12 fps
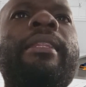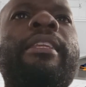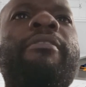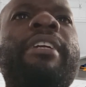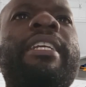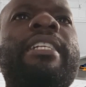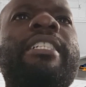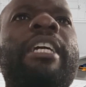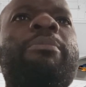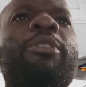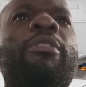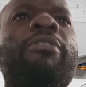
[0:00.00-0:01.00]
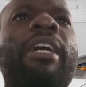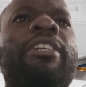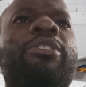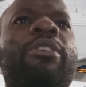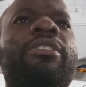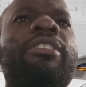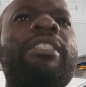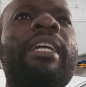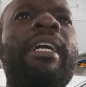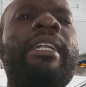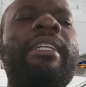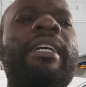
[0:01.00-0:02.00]
The various types of caissons
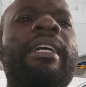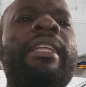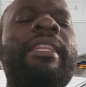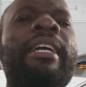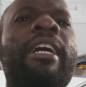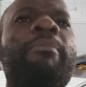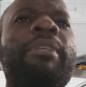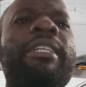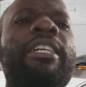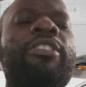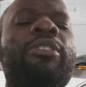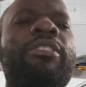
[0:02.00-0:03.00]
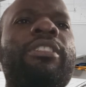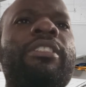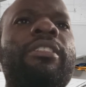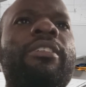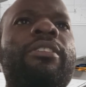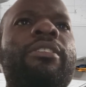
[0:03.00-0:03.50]
and their applications.